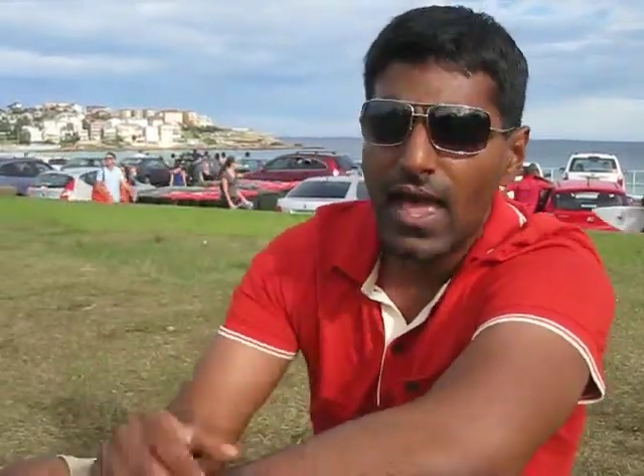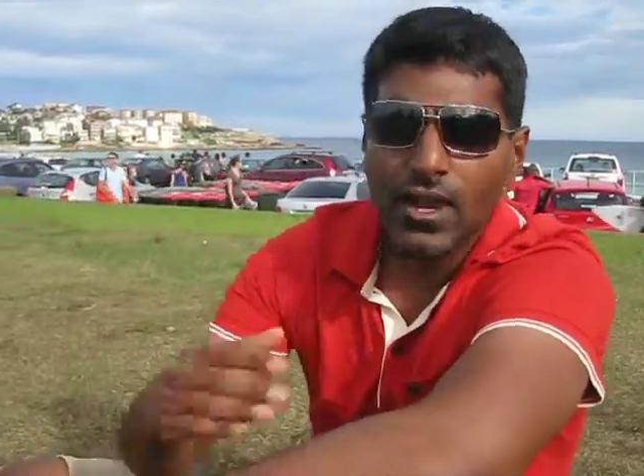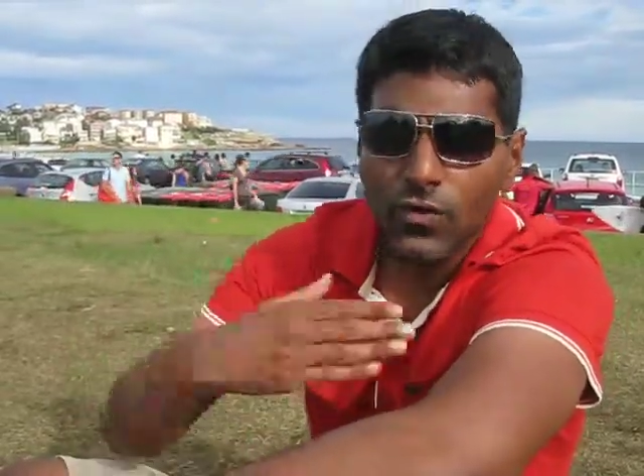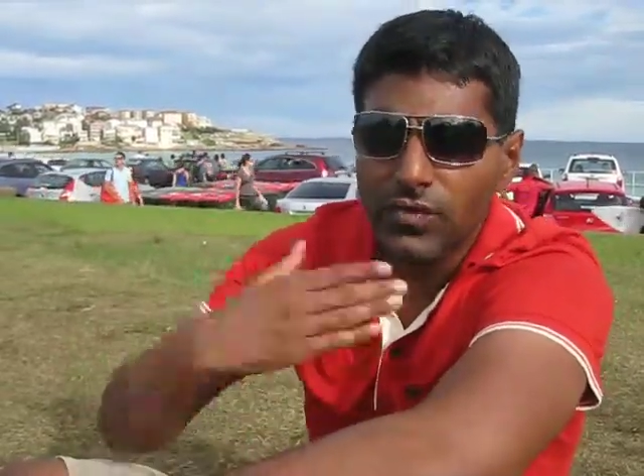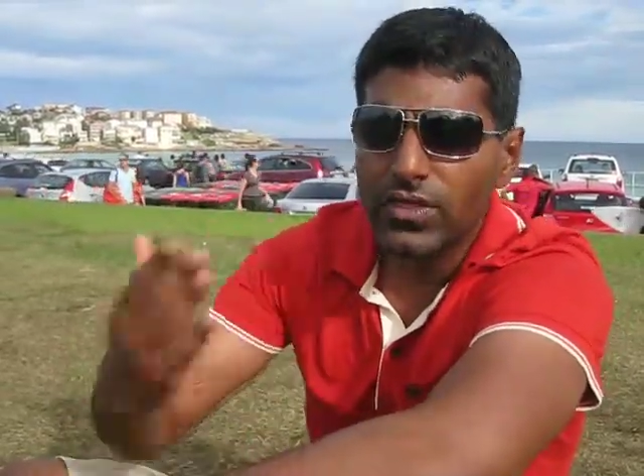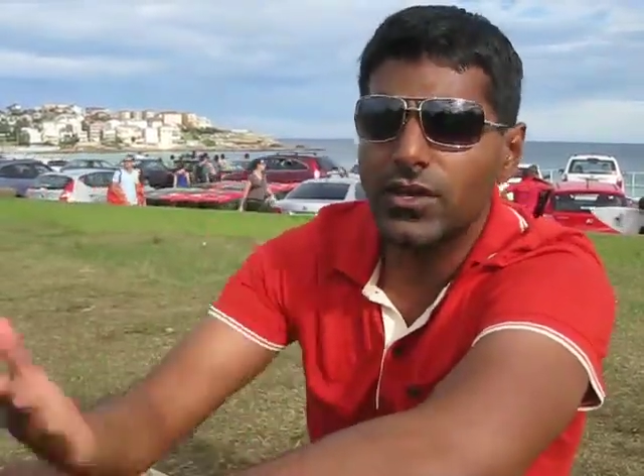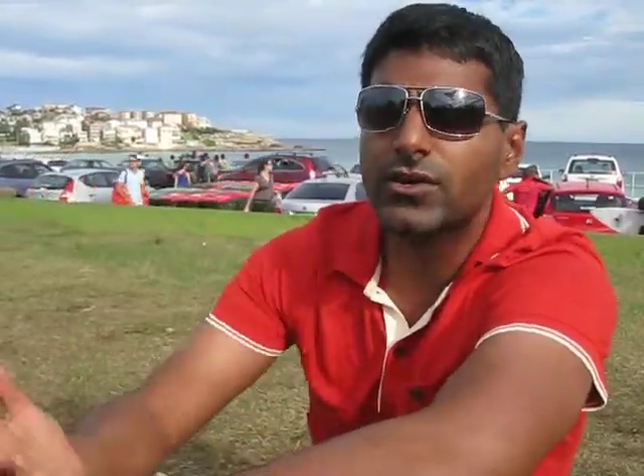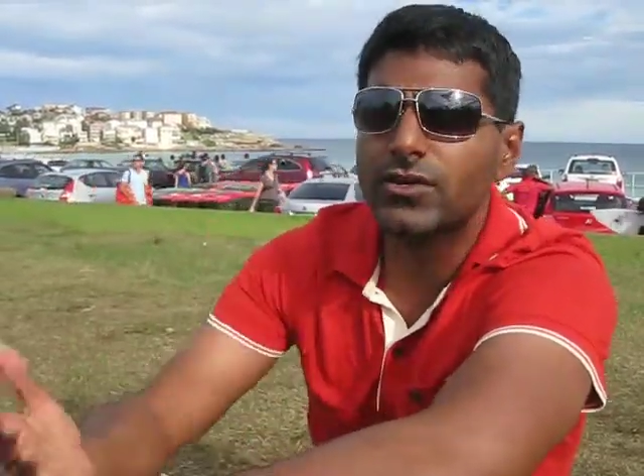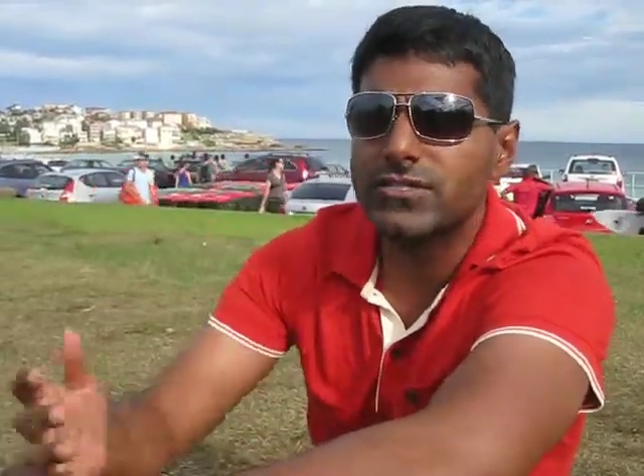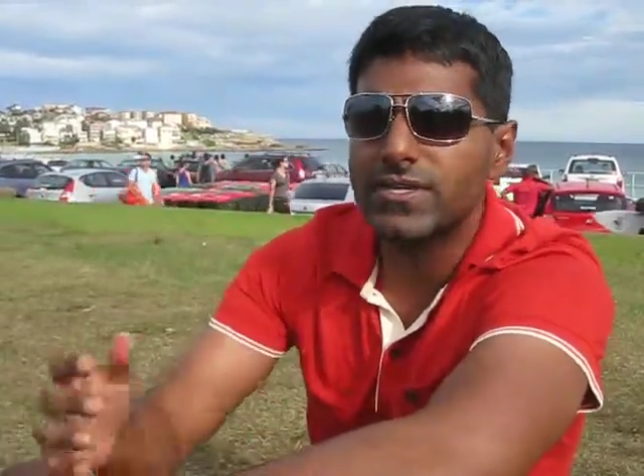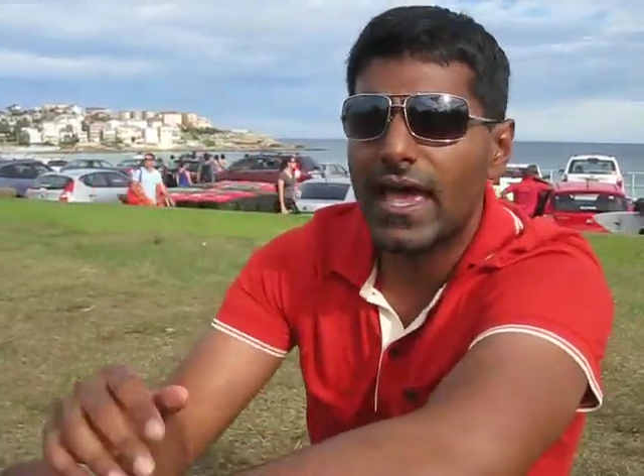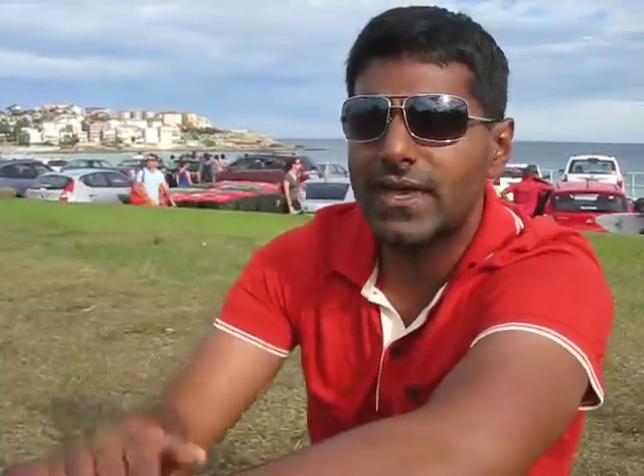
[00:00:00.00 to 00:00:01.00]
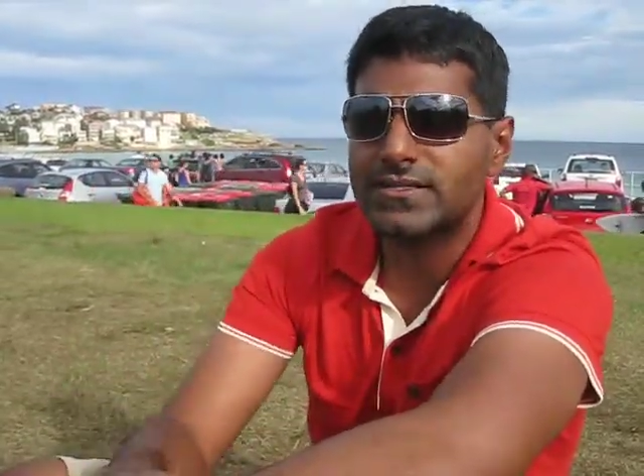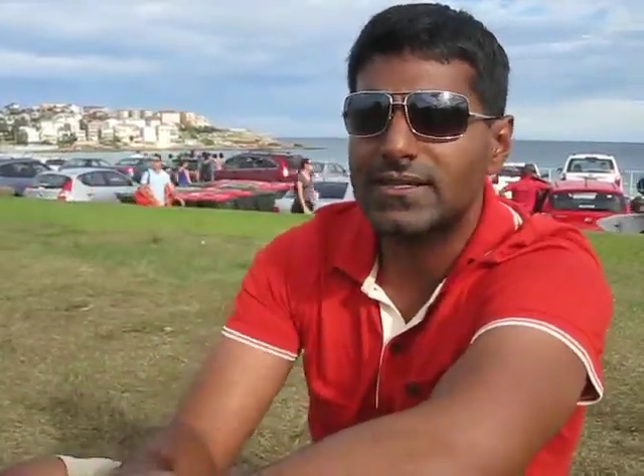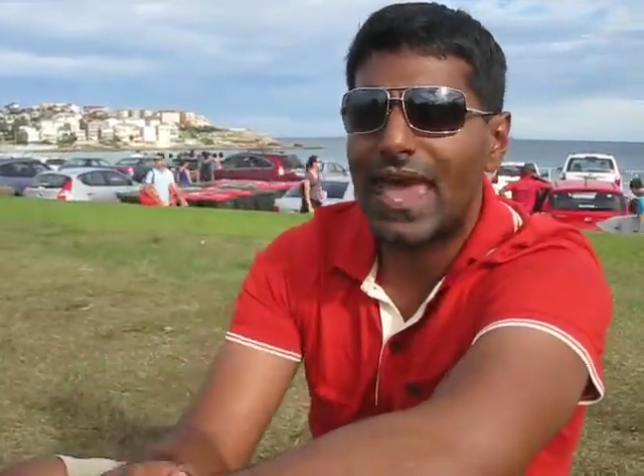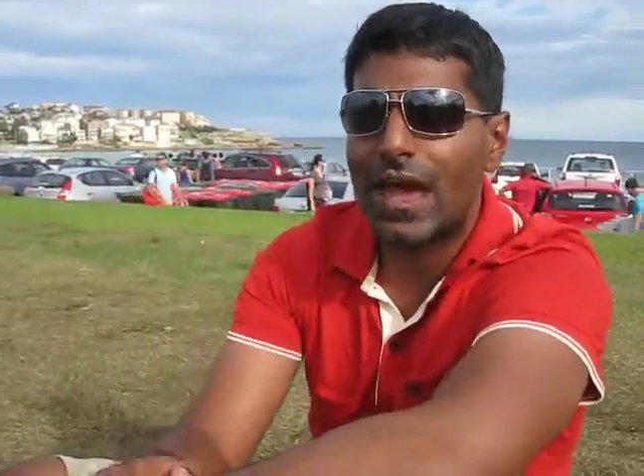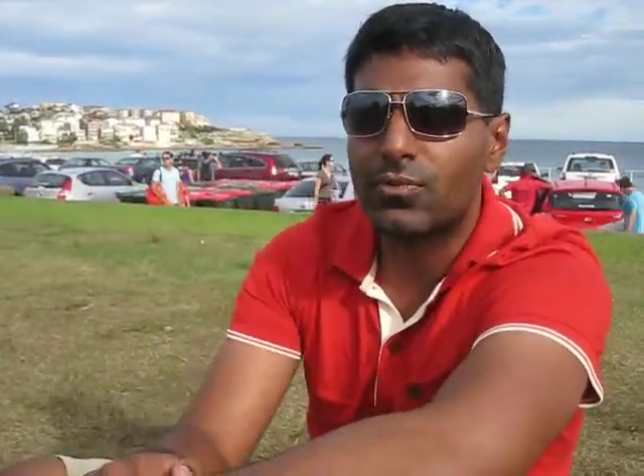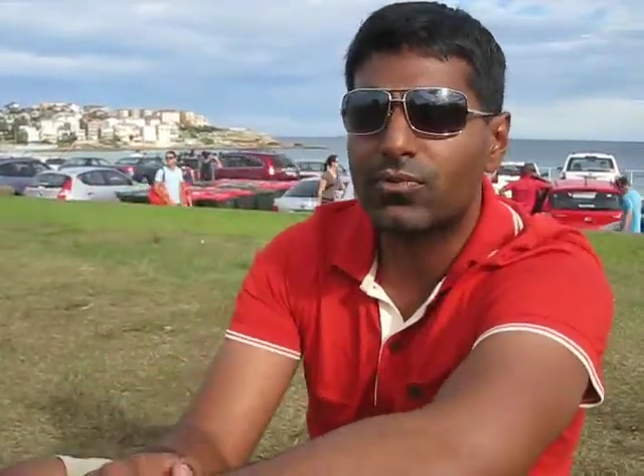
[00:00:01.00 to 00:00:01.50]
And over the years, as the
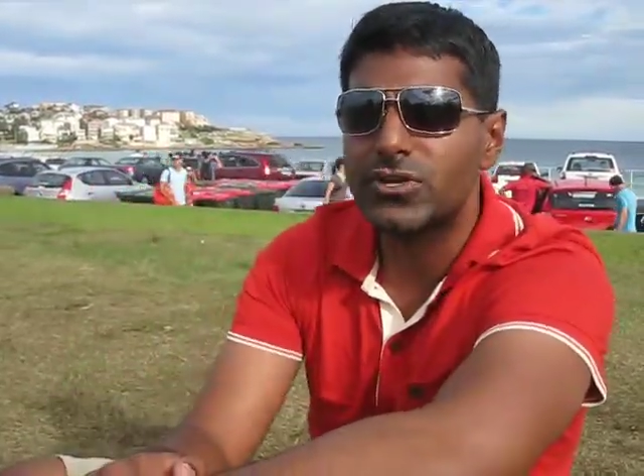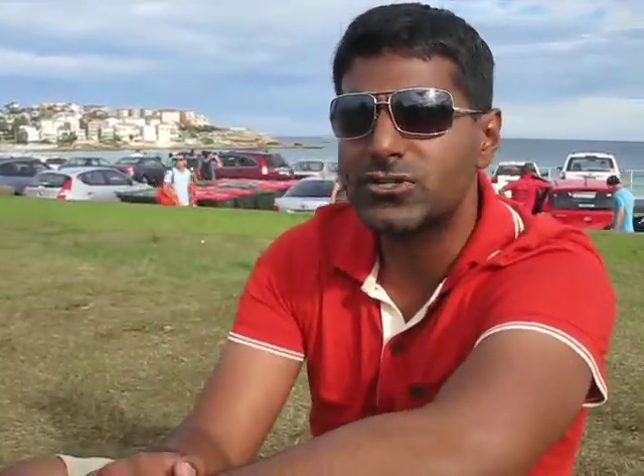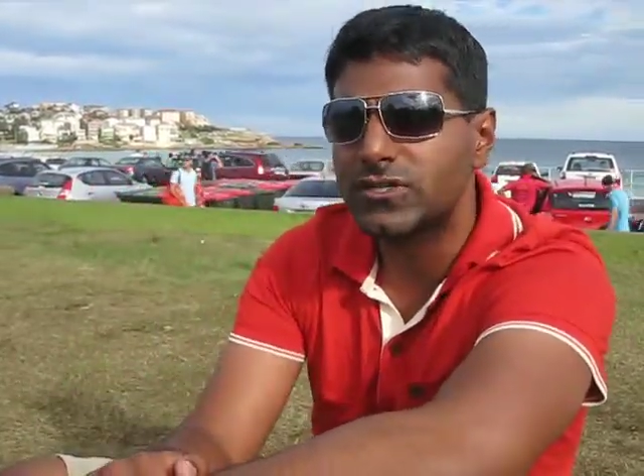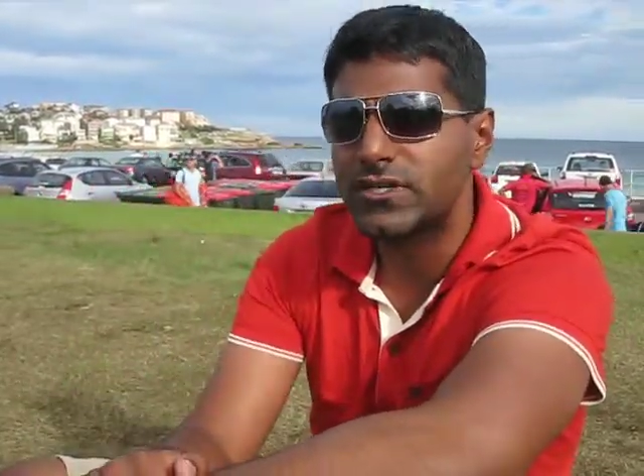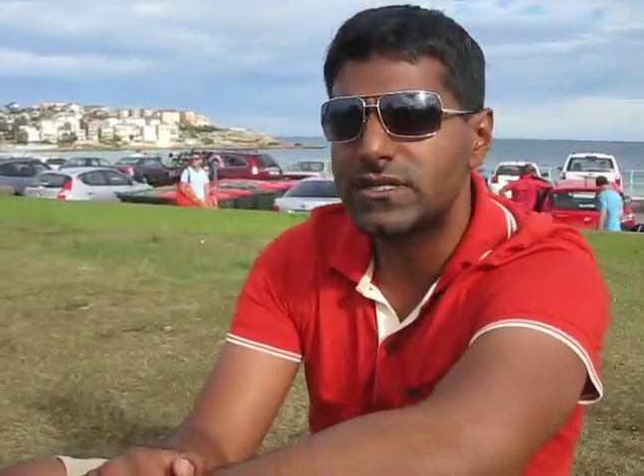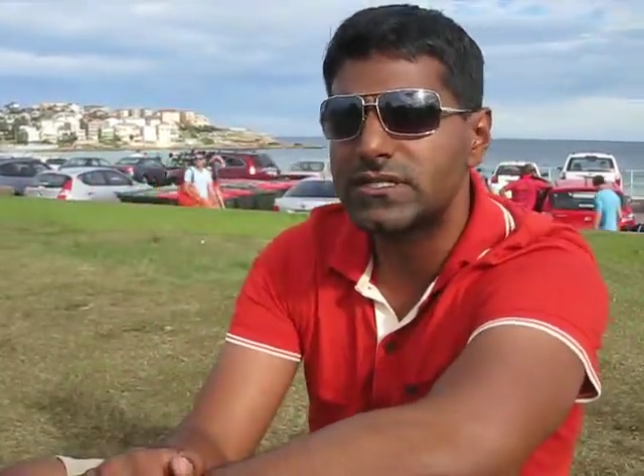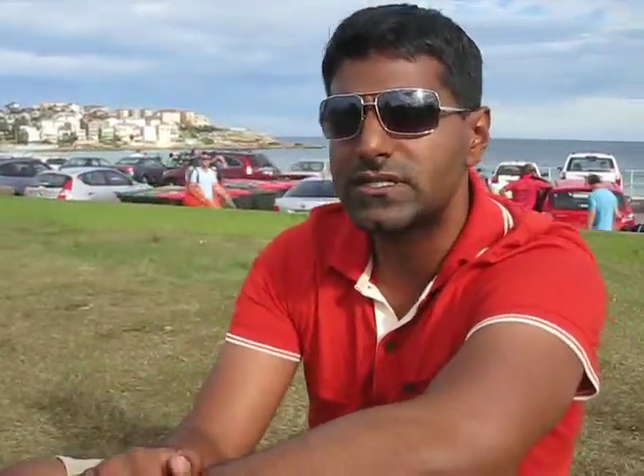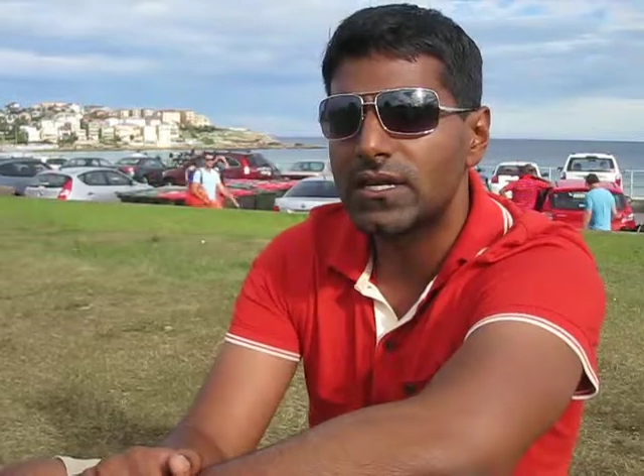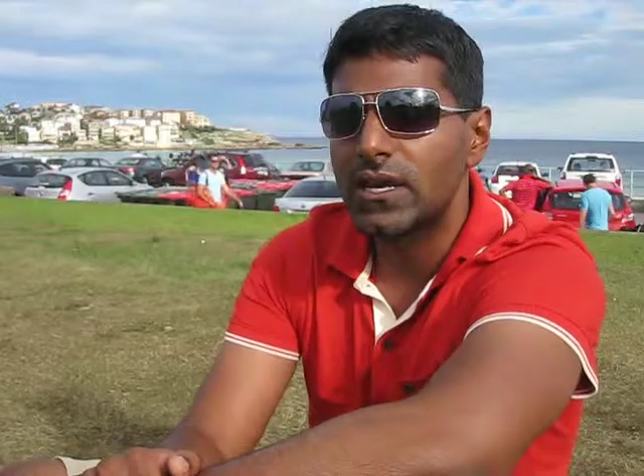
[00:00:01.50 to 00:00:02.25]
Aborigines